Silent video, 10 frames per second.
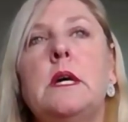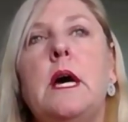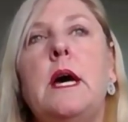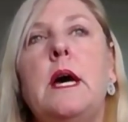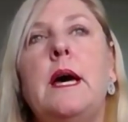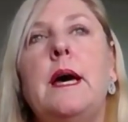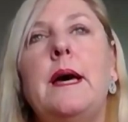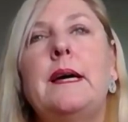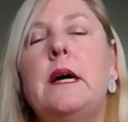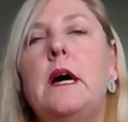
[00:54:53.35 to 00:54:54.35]

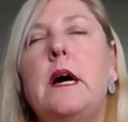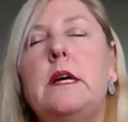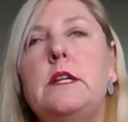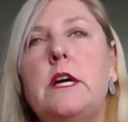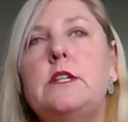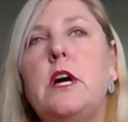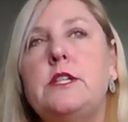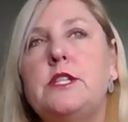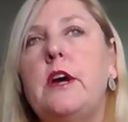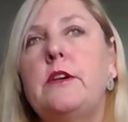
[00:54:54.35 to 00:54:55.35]
I
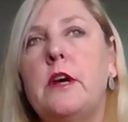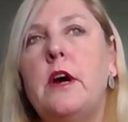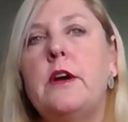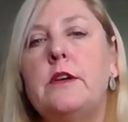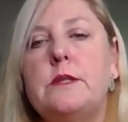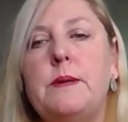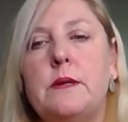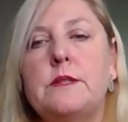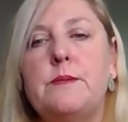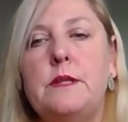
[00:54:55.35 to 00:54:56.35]
don't know, to be
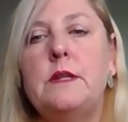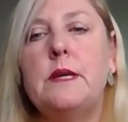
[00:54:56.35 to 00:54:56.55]
honest with you.